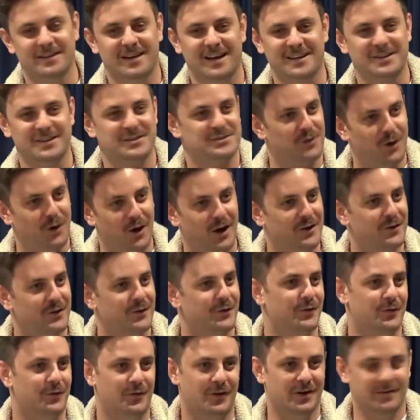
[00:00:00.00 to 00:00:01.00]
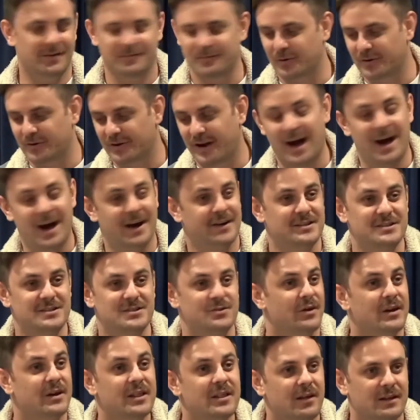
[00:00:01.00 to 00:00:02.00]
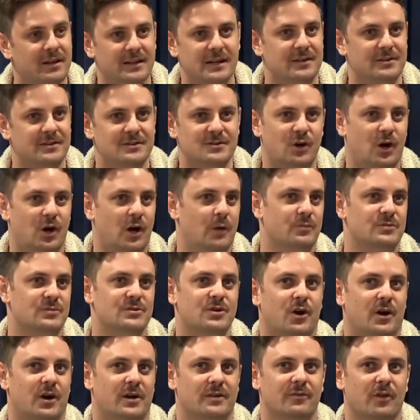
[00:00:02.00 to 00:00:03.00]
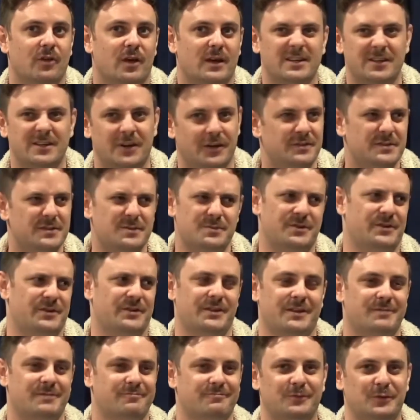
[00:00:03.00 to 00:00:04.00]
a designer or an artist or anything like that at the time was kind of like, this was only like